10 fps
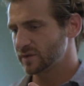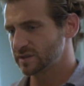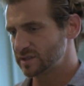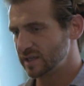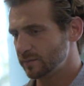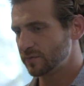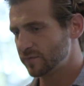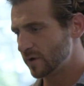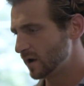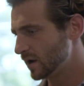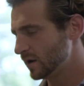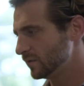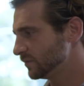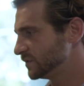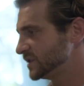this deep
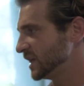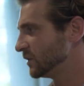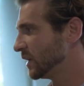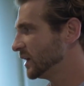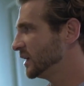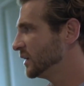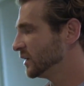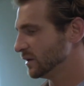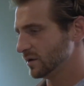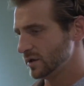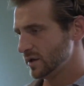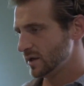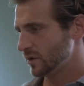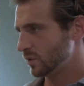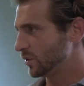sink right here,
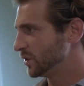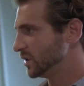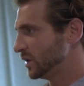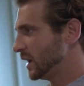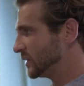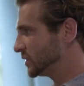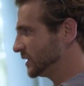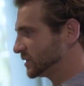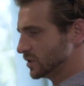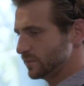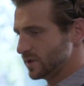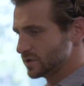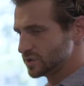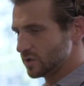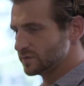or you can actually, this is going to be
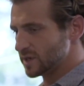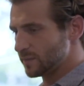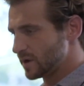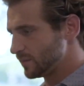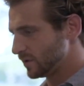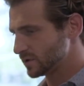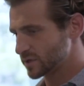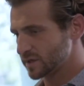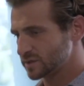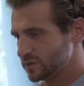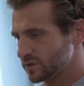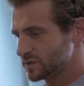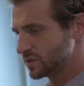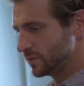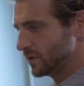your stovetop. I apologize. So
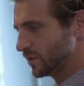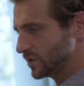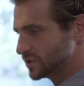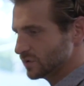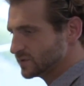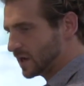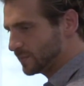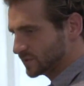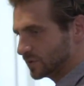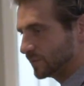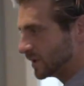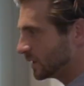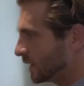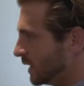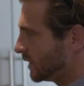this is going to be where your stovetop is going to
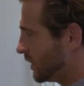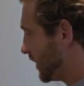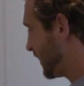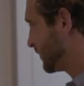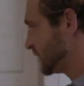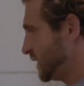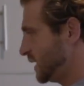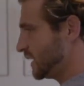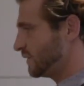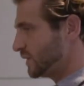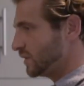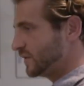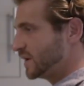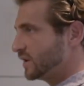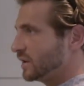be. You already have your sink and everything
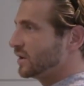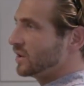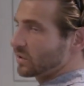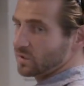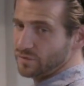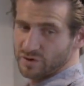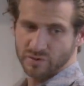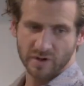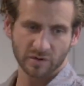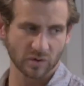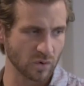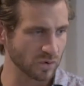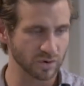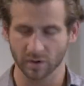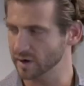over here. Refrigerator in the
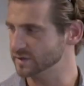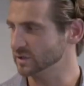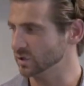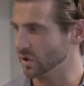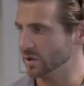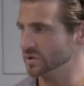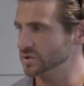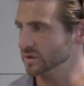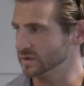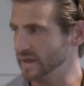corner. It's a large